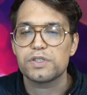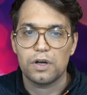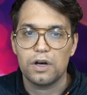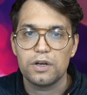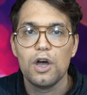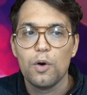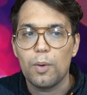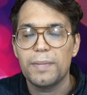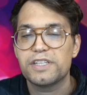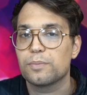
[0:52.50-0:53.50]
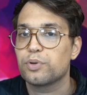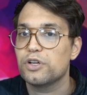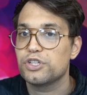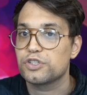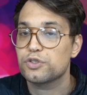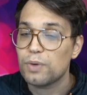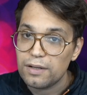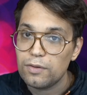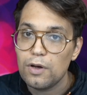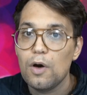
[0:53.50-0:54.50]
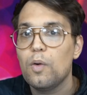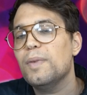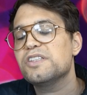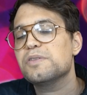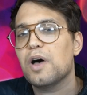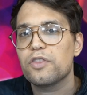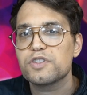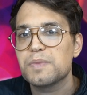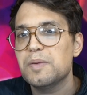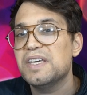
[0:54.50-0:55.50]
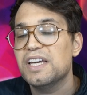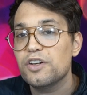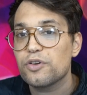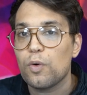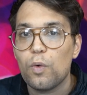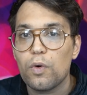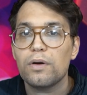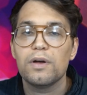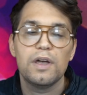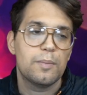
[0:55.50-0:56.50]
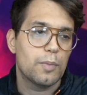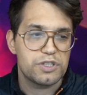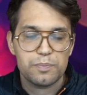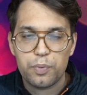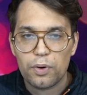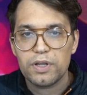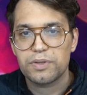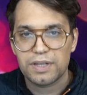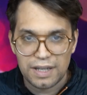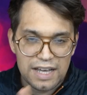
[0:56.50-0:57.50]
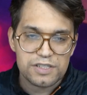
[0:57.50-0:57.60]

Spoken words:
on what makes some projects great, what makes some others maybe hinder, or most importantly with the last